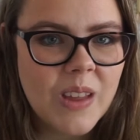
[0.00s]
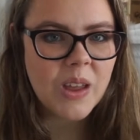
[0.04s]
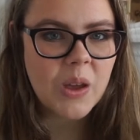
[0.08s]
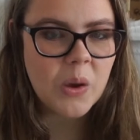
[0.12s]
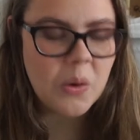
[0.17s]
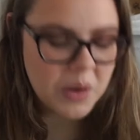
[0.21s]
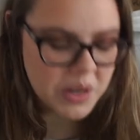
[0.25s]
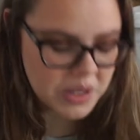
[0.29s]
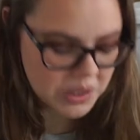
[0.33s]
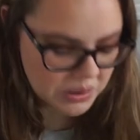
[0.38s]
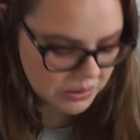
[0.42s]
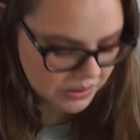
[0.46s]
Oh,
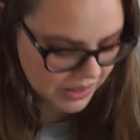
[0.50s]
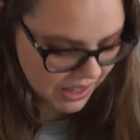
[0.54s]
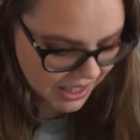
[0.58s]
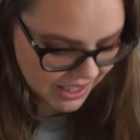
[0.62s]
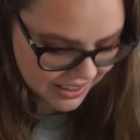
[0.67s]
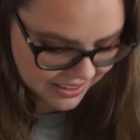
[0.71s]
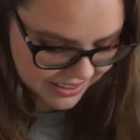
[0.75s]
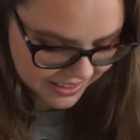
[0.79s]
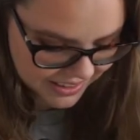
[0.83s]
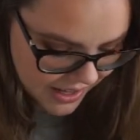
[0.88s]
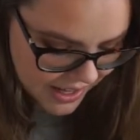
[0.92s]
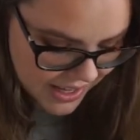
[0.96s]
I don't
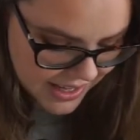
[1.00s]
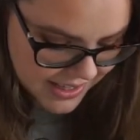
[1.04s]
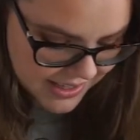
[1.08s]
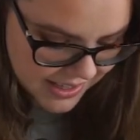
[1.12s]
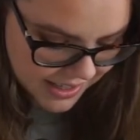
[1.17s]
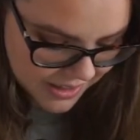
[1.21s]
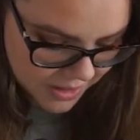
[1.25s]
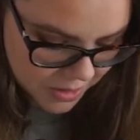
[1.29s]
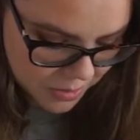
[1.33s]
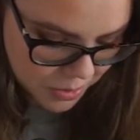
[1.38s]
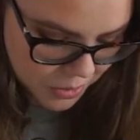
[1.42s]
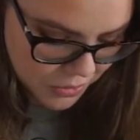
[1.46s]
like this.
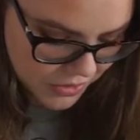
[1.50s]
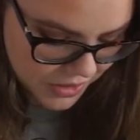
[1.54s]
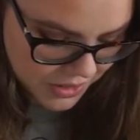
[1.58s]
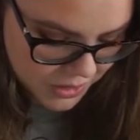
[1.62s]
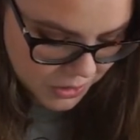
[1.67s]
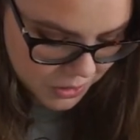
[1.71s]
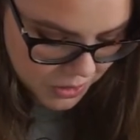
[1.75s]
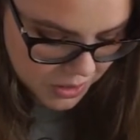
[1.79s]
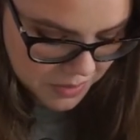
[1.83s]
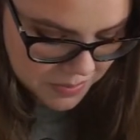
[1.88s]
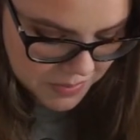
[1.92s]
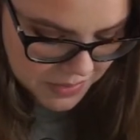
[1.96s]
Tell the
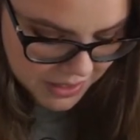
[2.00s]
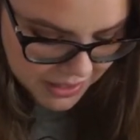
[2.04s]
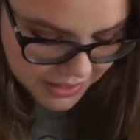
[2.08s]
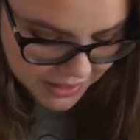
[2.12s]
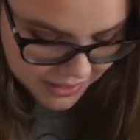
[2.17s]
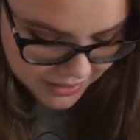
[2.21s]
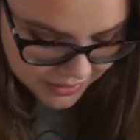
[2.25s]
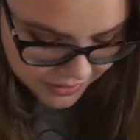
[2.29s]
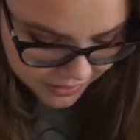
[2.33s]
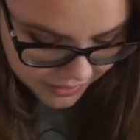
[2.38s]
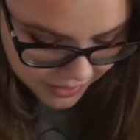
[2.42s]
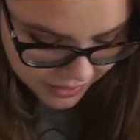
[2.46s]
professor
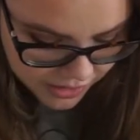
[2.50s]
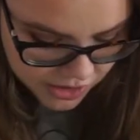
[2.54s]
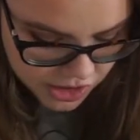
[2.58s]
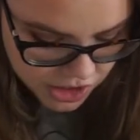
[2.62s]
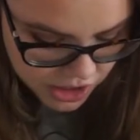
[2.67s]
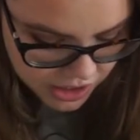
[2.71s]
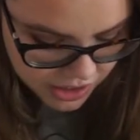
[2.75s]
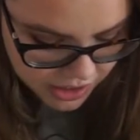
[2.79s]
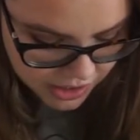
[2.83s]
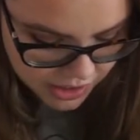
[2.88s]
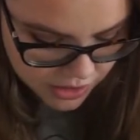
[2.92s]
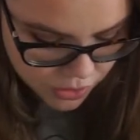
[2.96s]
immediately,
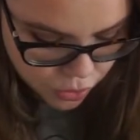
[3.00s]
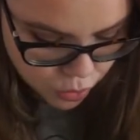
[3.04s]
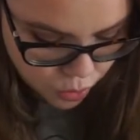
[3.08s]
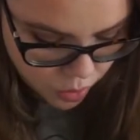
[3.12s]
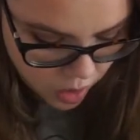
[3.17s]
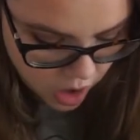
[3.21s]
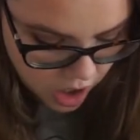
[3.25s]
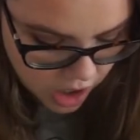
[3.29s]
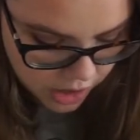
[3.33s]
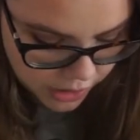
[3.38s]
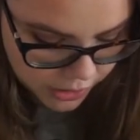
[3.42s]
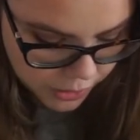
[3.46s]
cheating is
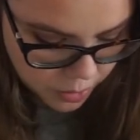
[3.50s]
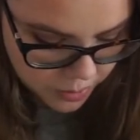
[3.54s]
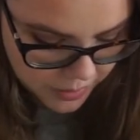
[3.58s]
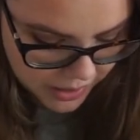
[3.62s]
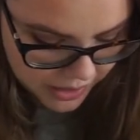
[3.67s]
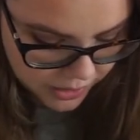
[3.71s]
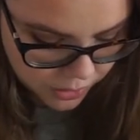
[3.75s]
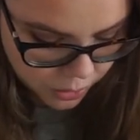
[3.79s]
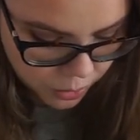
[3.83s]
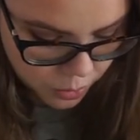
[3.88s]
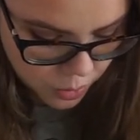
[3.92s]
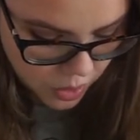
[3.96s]
wrong no
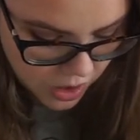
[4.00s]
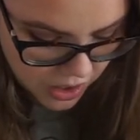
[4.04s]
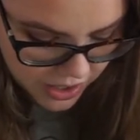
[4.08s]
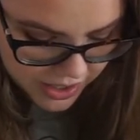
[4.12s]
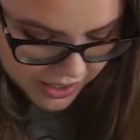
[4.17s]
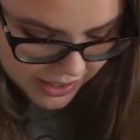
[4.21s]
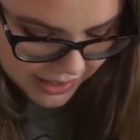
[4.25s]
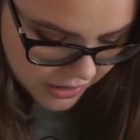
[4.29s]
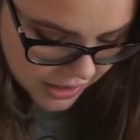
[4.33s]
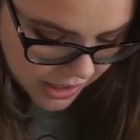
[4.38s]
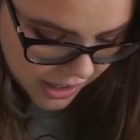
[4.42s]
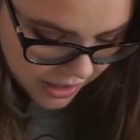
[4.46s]
matter
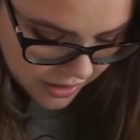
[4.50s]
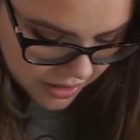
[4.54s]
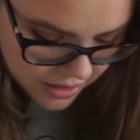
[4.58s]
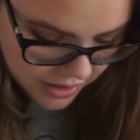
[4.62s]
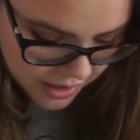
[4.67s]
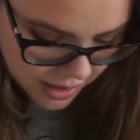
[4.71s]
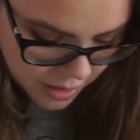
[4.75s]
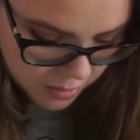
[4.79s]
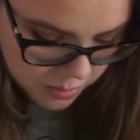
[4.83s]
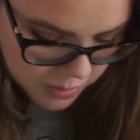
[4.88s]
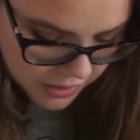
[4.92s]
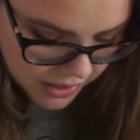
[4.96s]
what.
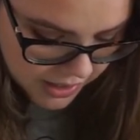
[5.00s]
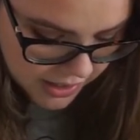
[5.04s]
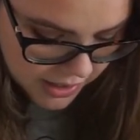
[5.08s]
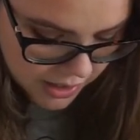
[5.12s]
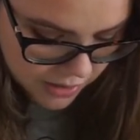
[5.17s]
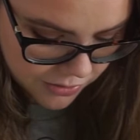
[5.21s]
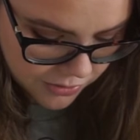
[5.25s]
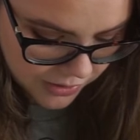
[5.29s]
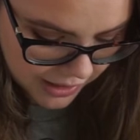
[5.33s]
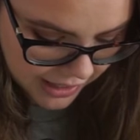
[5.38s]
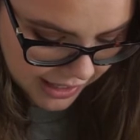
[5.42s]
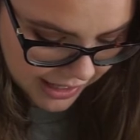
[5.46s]
Nothing, but
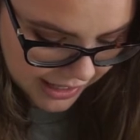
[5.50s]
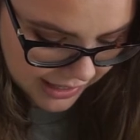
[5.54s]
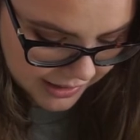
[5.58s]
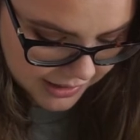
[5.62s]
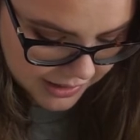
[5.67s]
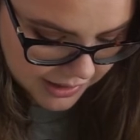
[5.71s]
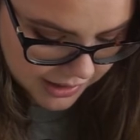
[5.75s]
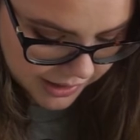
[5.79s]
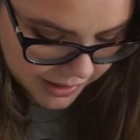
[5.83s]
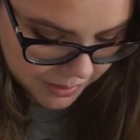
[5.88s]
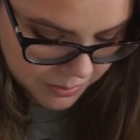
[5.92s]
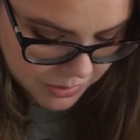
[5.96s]
if I
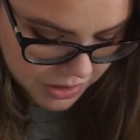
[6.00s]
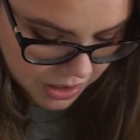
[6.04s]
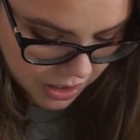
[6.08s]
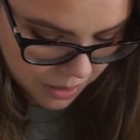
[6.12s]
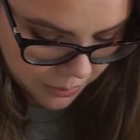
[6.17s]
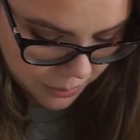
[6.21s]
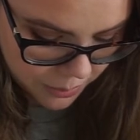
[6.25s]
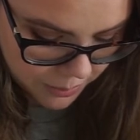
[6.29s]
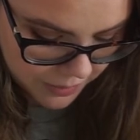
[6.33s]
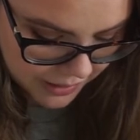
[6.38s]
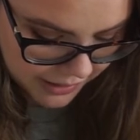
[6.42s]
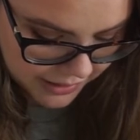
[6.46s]
hadn't come
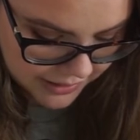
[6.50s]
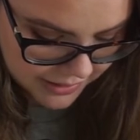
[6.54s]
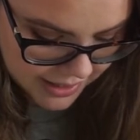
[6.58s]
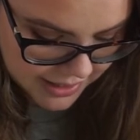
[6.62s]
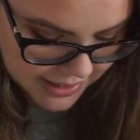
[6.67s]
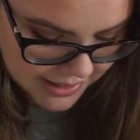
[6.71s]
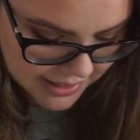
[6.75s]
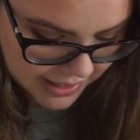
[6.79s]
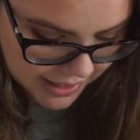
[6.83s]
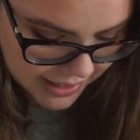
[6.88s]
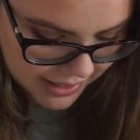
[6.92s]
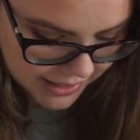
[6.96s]
top of my
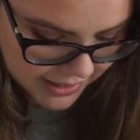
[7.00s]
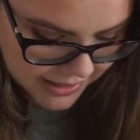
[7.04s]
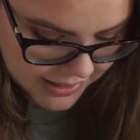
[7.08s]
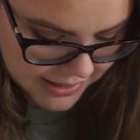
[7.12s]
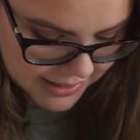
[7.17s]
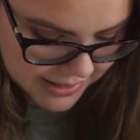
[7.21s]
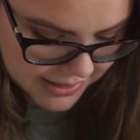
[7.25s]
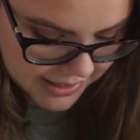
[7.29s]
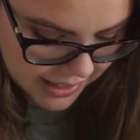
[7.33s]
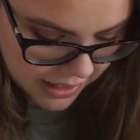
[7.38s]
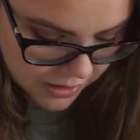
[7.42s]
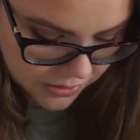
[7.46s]
class, I
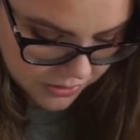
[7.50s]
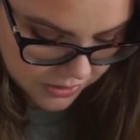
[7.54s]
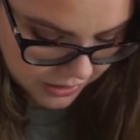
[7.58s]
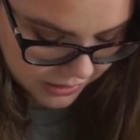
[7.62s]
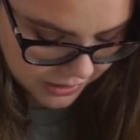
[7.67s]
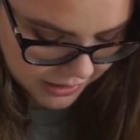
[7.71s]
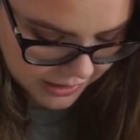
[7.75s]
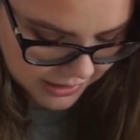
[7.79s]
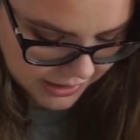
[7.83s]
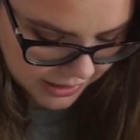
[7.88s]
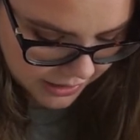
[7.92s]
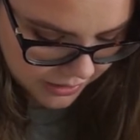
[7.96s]

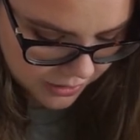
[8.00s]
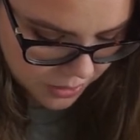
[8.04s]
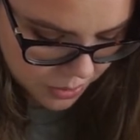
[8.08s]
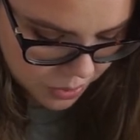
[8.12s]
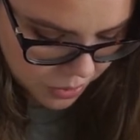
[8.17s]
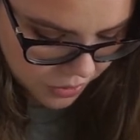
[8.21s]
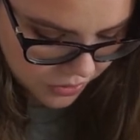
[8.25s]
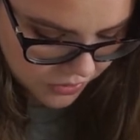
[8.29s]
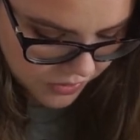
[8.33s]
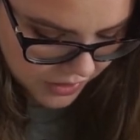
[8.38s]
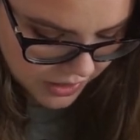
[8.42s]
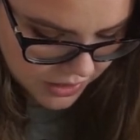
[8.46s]
definitely tell the
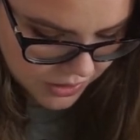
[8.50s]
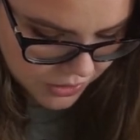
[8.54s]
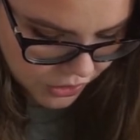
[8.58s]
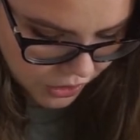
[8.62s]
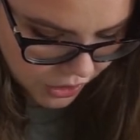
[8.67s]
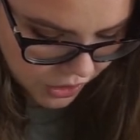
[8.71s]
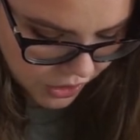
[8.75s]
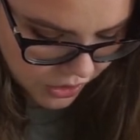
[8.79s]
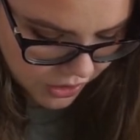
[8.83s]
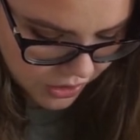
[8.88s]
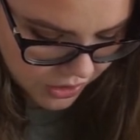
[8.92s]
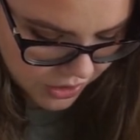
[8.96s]

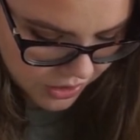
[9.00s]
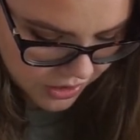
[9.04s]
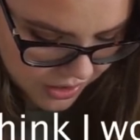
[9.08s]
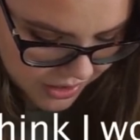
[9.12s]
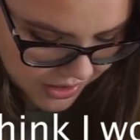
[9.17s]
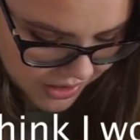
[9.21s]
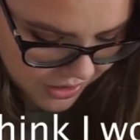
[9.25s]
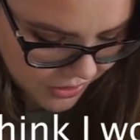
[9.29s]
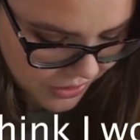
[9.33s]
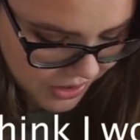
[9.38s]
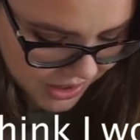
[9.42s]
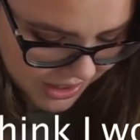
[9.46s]
professor.
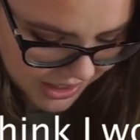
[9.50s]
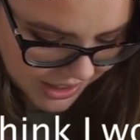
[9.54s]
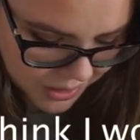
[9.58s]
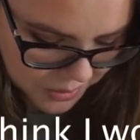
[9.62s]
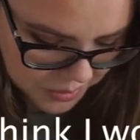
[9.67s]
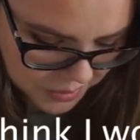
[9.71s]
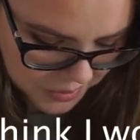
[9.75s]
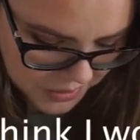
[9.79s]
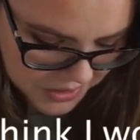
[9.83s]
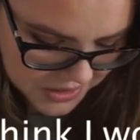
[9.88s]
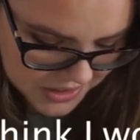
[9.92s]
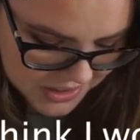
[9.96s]
I don't think
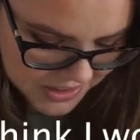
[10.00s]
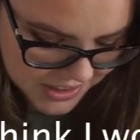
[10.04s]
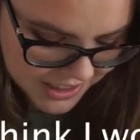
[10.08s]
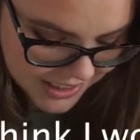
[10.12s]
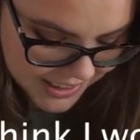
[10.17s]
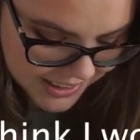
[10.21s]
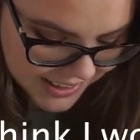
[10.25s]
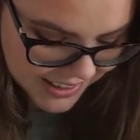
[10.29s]
I would.